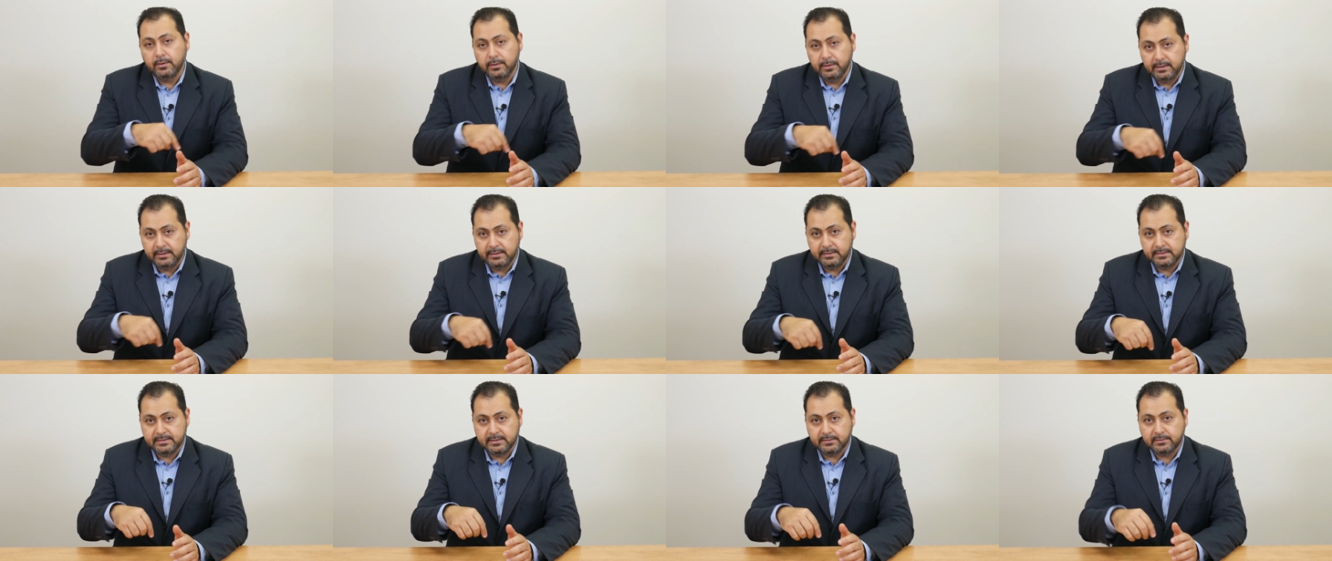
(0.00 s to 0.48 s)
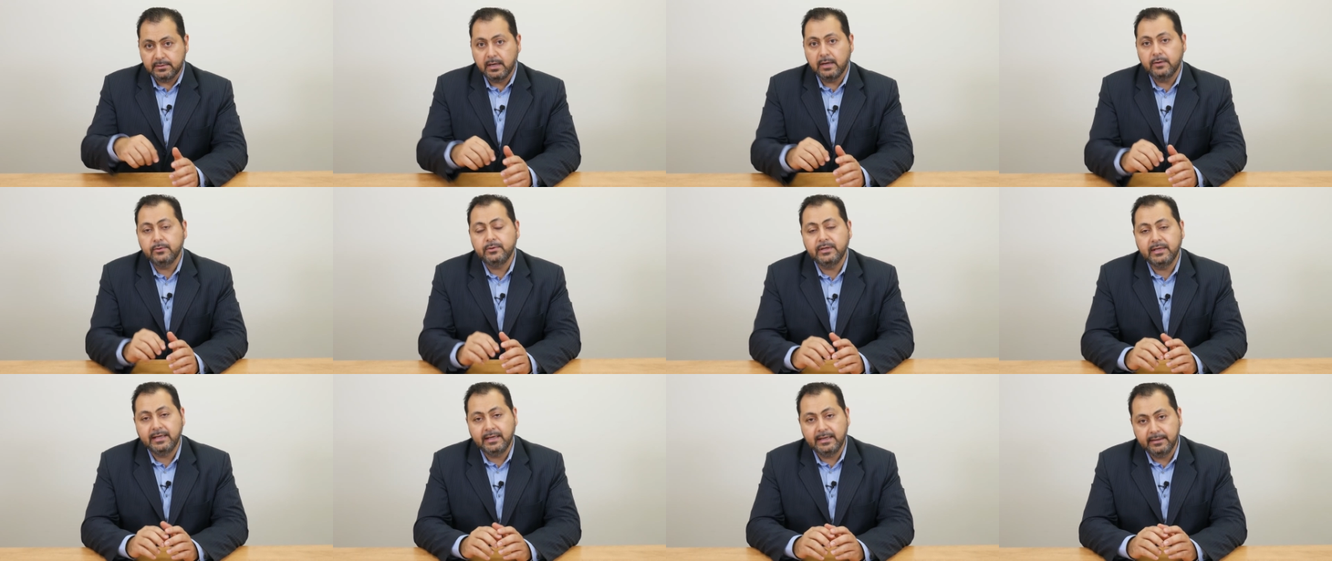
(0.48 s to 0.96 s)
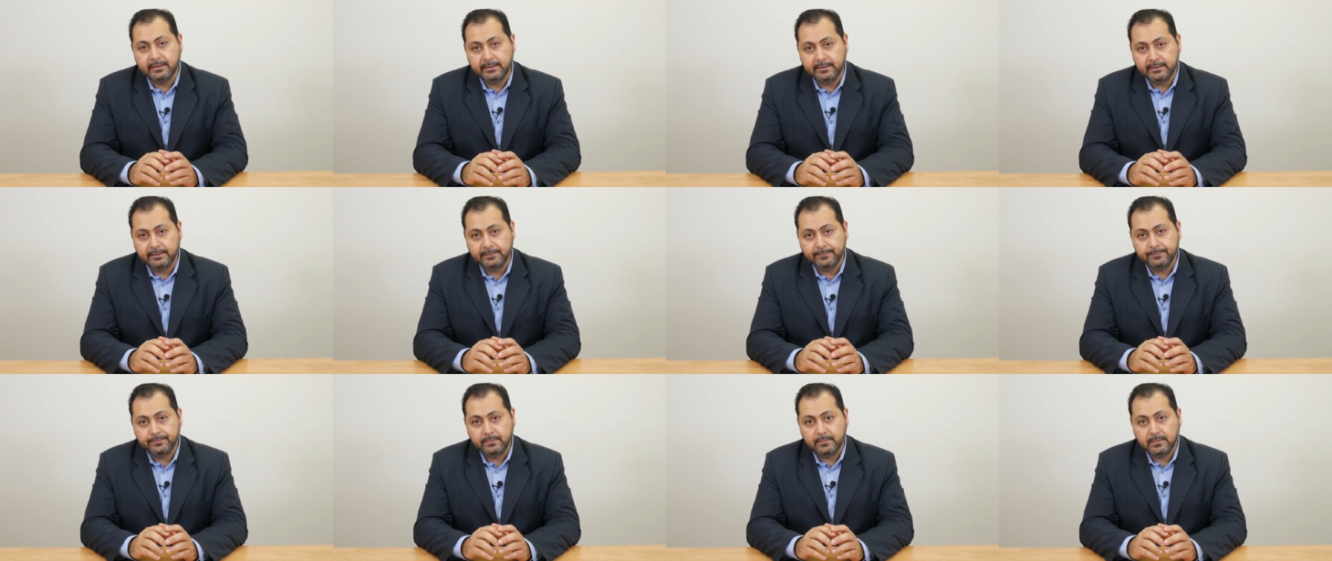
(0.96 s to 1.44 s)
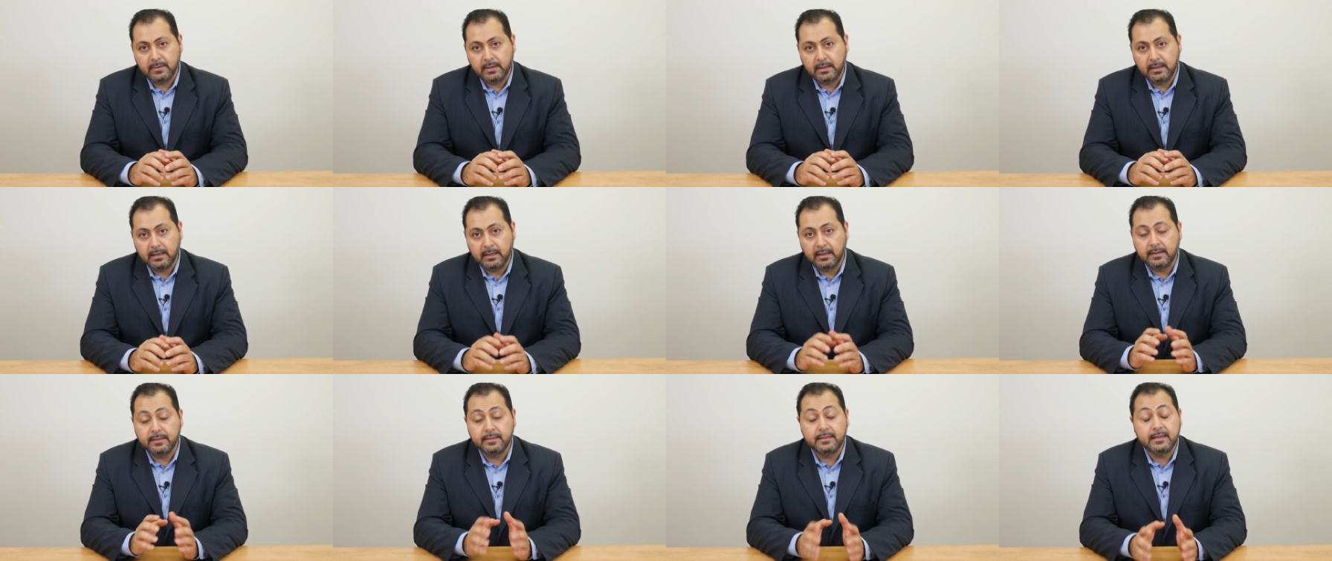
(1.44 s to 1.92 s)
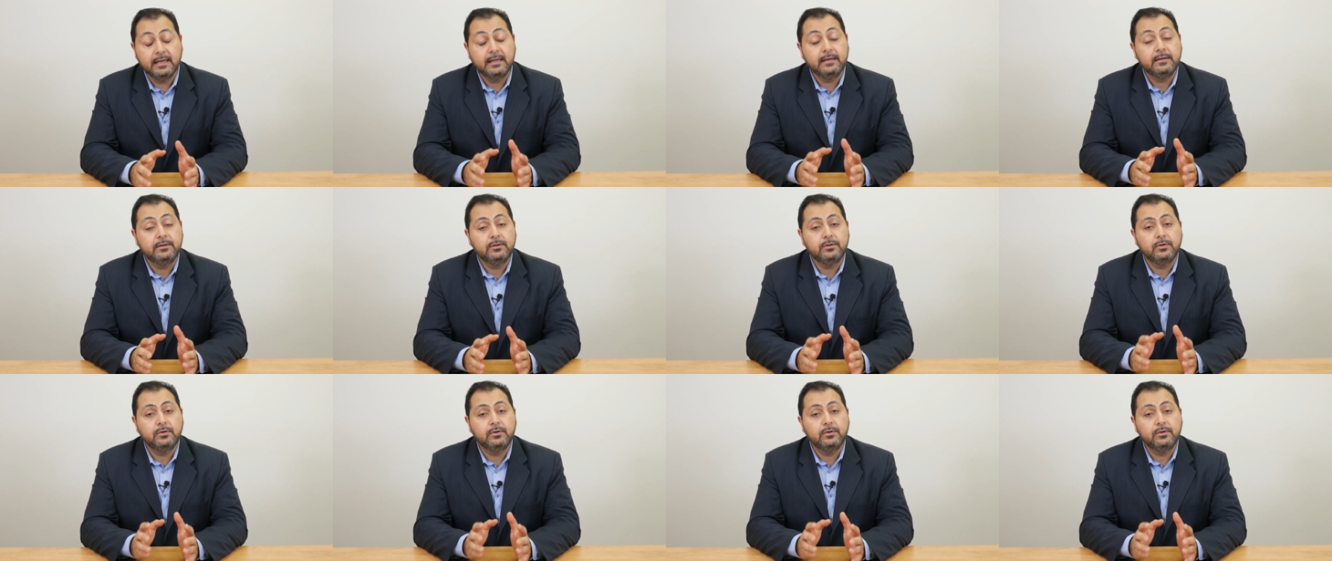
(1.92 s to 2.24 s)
the surrounding area, then